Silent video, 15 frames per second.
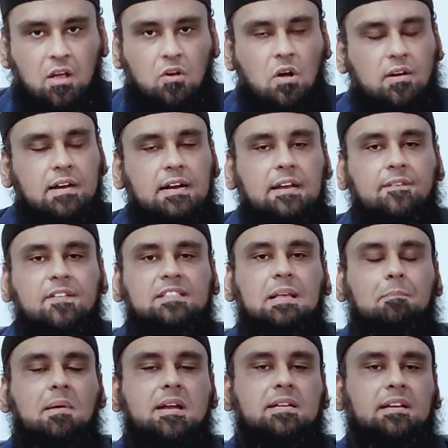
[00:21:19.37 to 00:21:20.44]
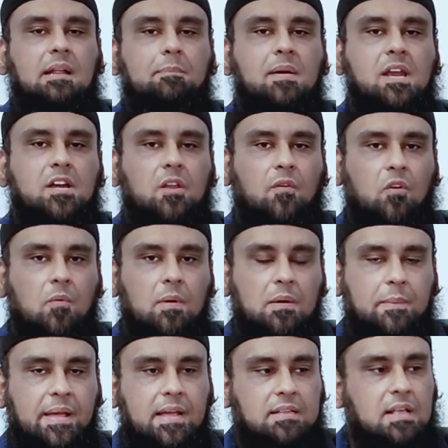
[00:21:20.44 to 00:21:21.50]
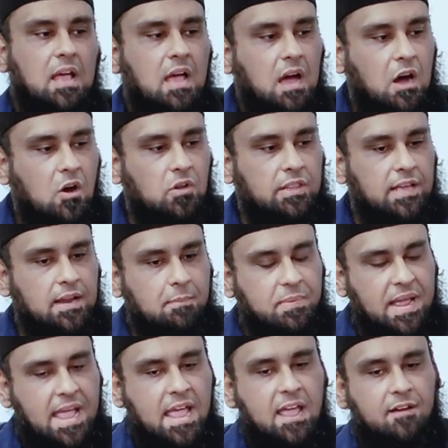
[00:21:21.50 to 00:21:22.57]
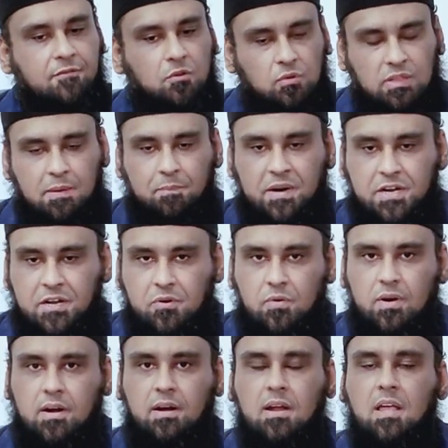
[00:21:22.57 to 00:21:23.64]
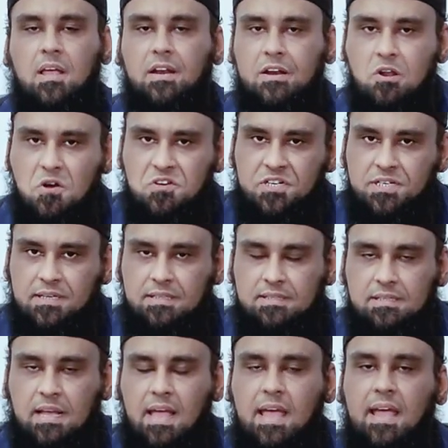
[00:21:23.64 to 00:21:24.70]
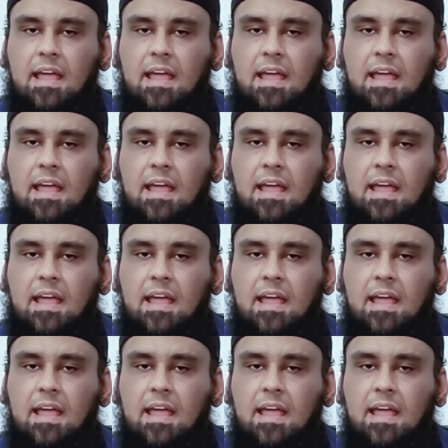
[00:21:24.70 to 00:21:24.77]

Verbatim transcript: Cognitive is the mental ability of human beings, how they behave to the particular notions.